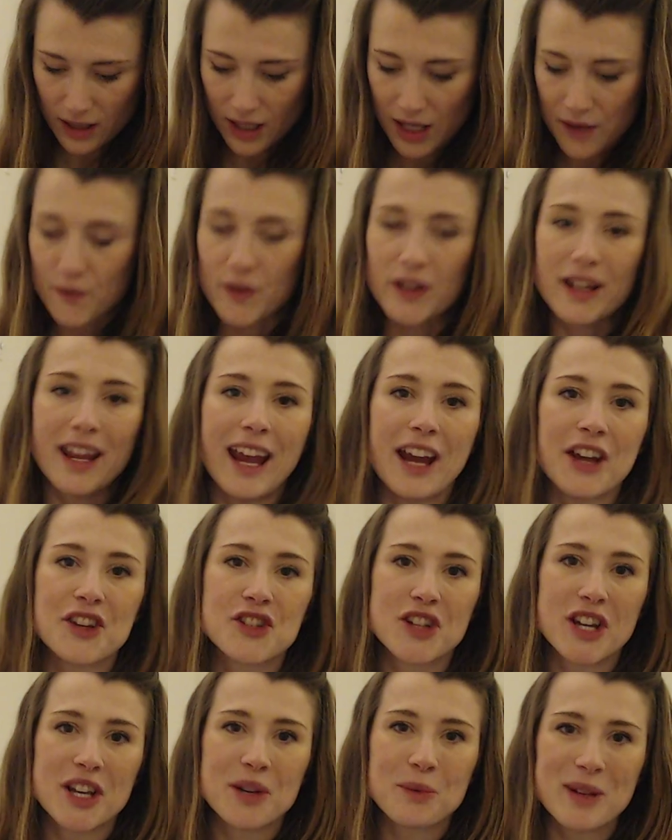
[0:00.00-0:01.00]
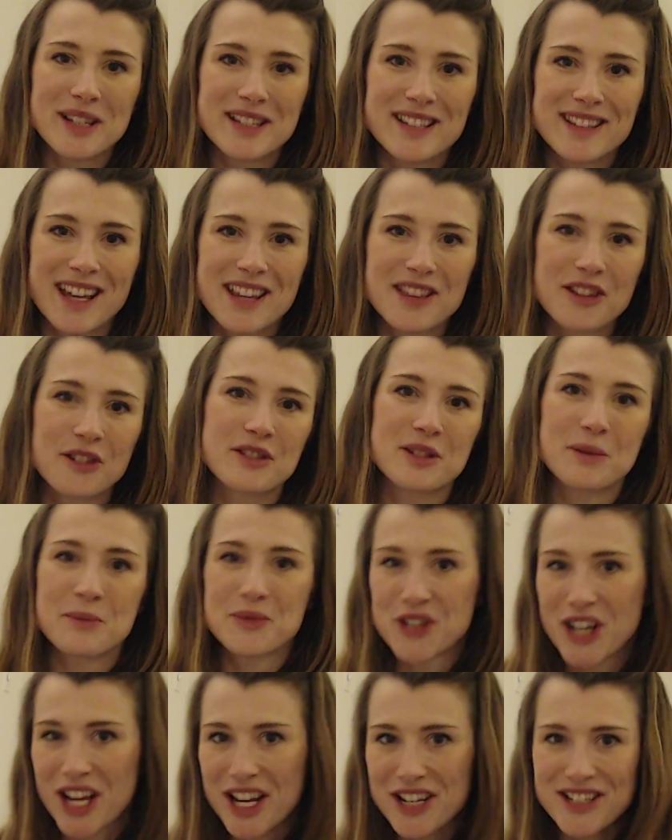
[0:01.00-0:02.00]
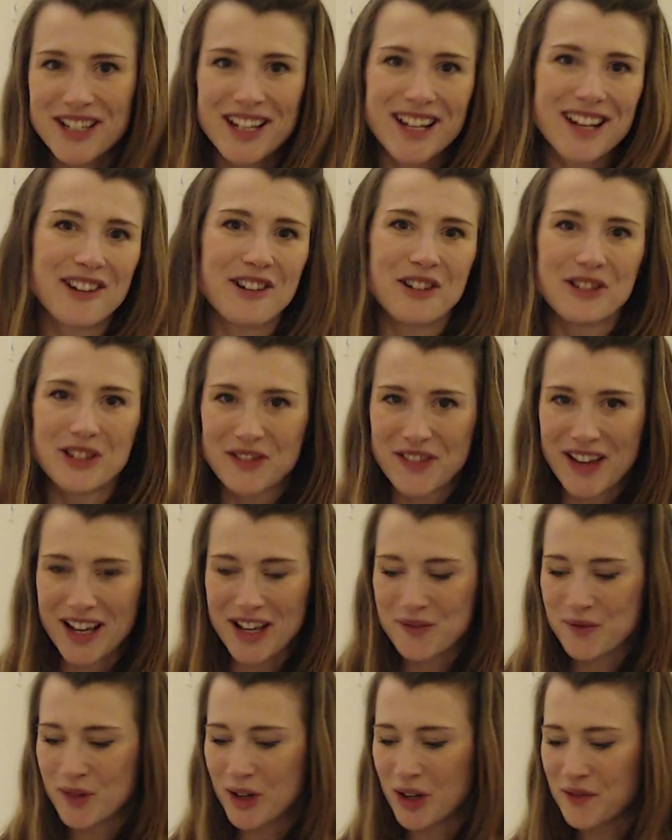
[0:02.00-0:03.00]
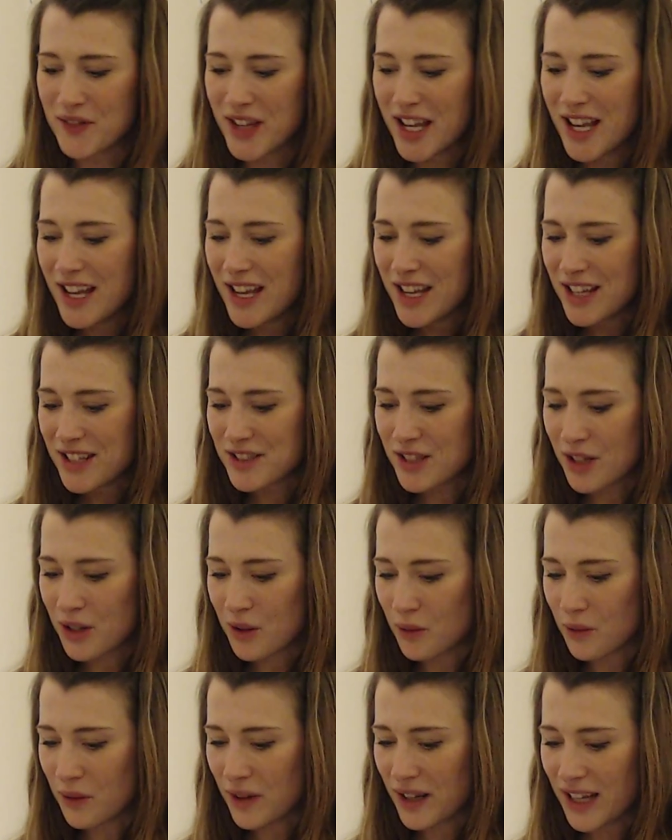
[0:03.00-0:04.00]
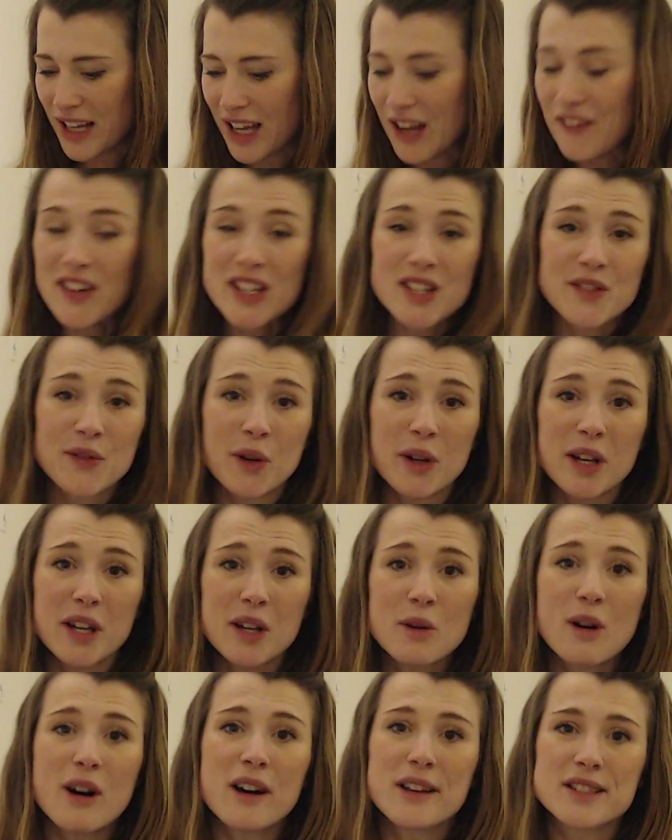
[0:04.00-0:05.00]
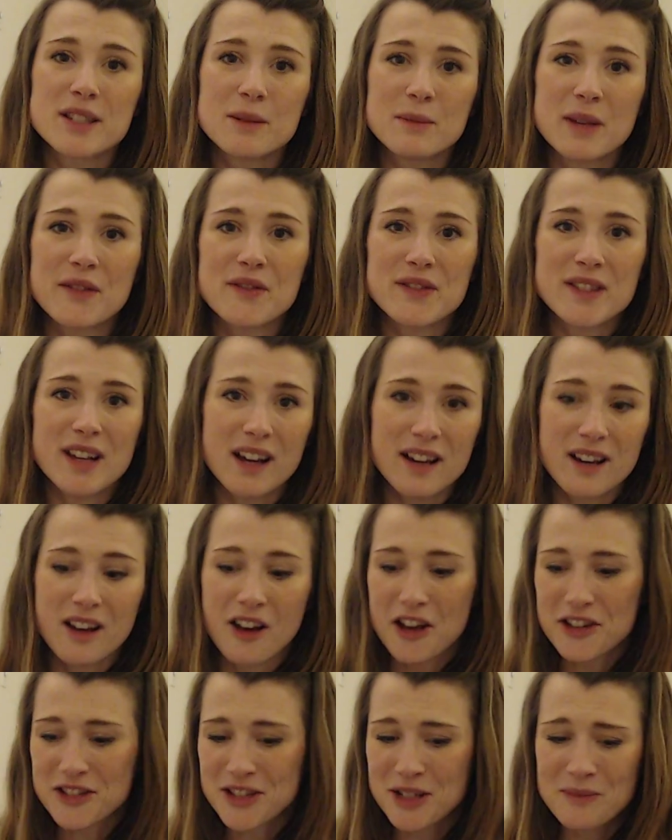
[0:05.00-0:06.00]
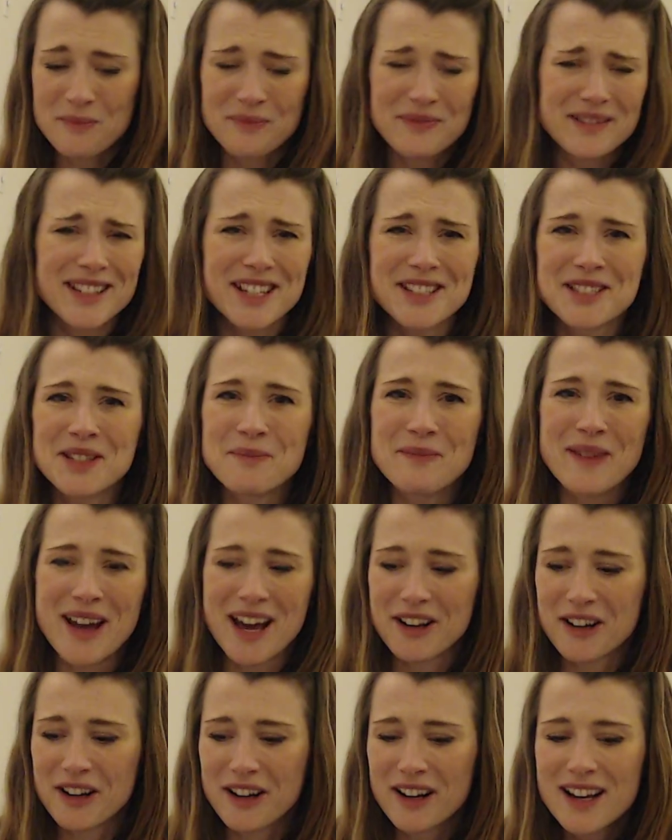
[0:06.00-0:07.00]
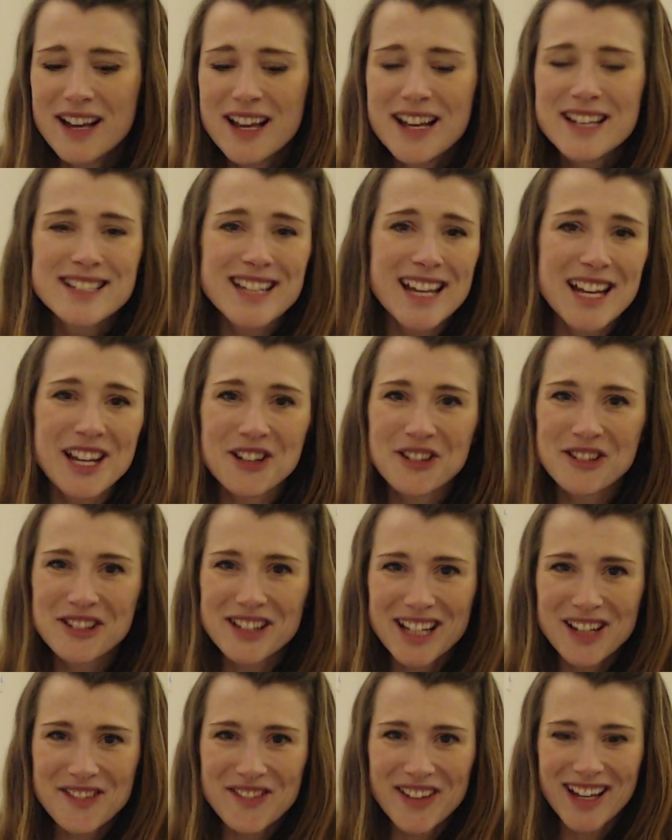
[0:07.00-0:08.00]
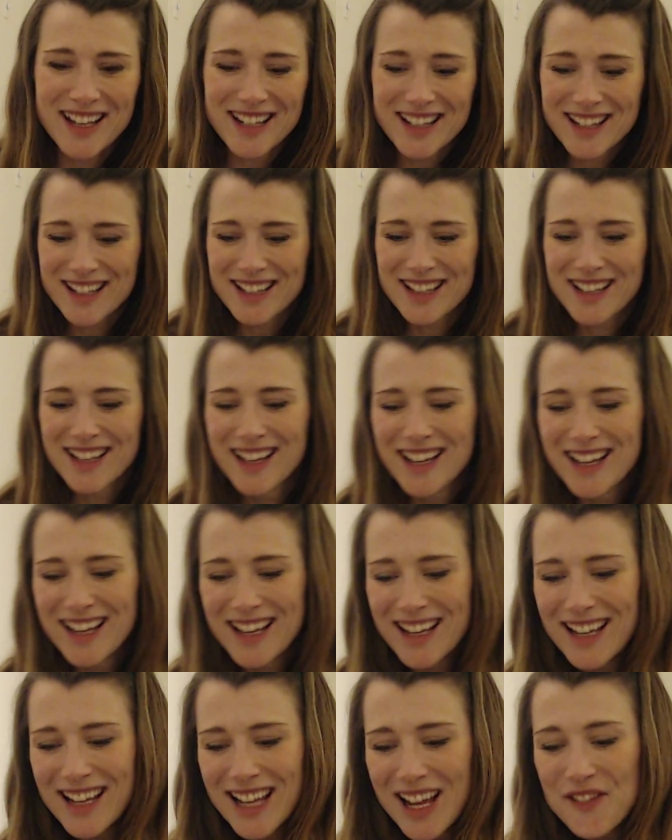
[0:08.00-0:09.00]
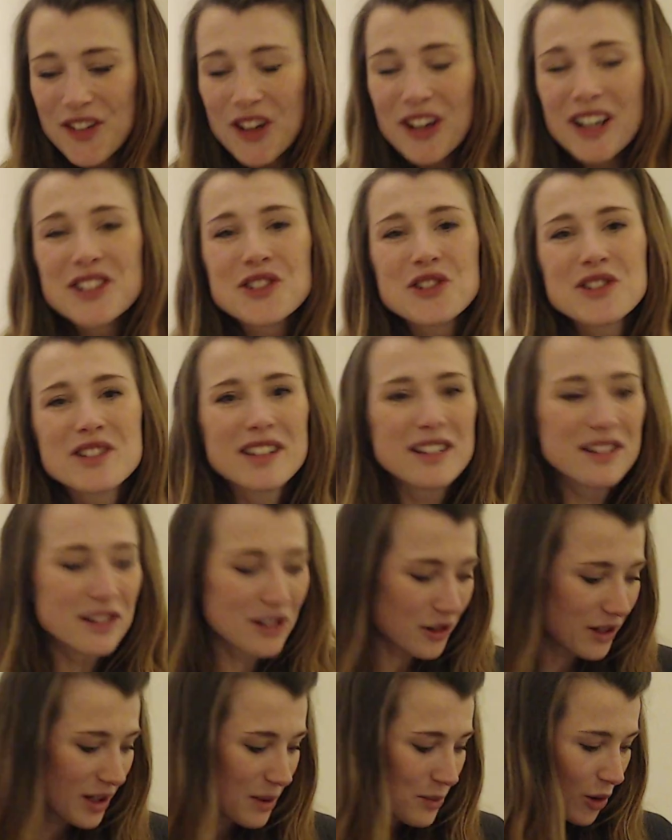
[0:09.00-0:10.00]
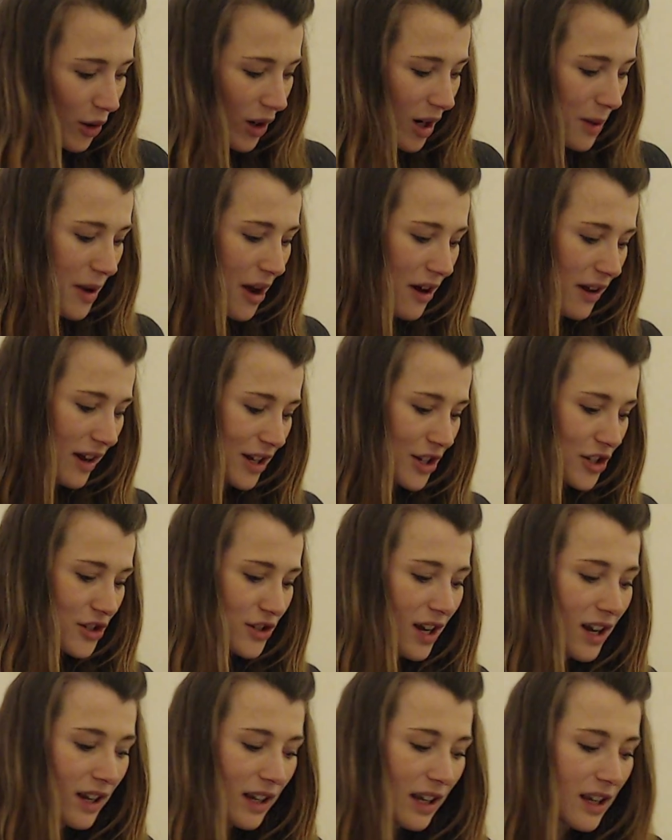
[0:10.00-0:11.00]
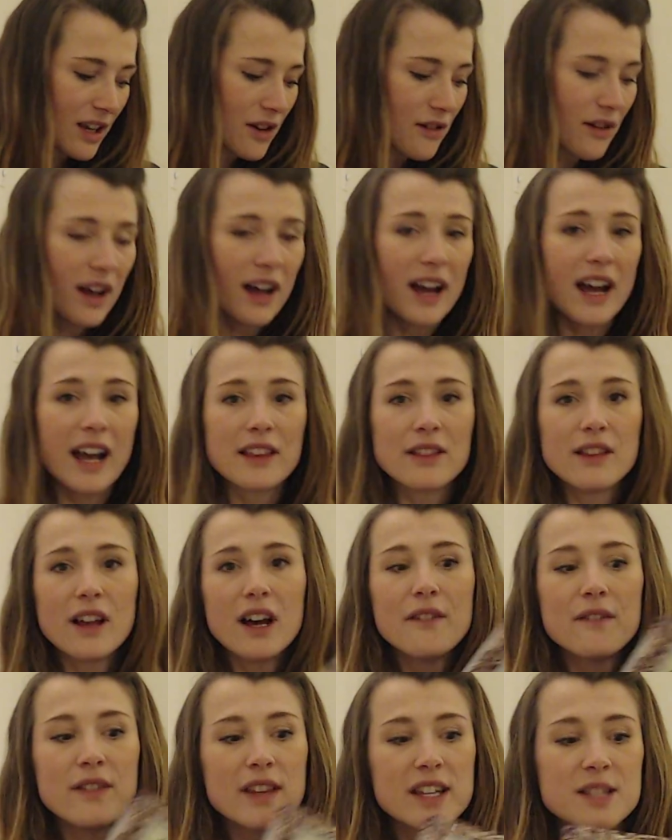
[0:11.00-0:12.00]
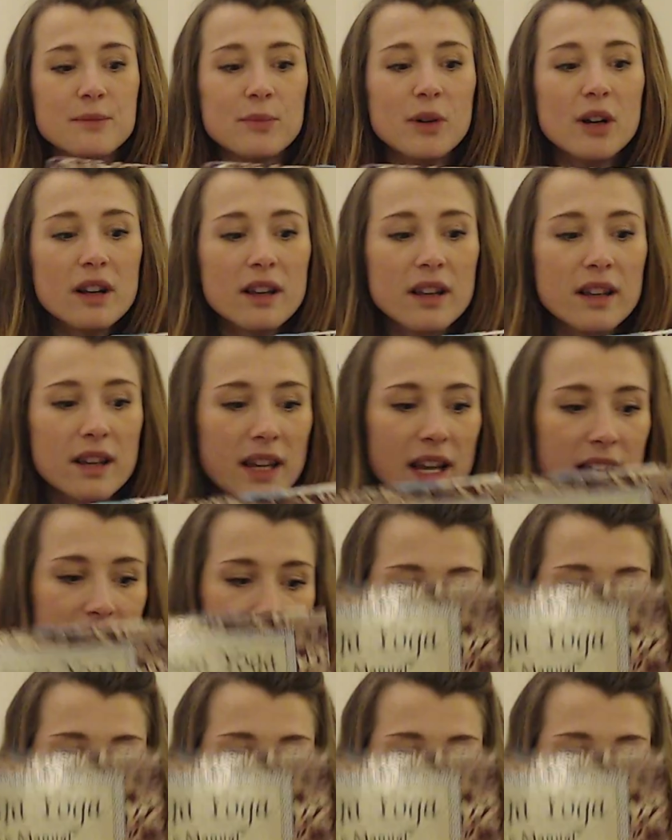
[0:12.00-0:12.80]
invocation, we did that, there's some chanting, all of that involved. So if it's for you, awesome. If not, awesome, doesn't matter. Take it or leave it. If you're interested in learning more about Ashtanga Yoga, I love this book. It's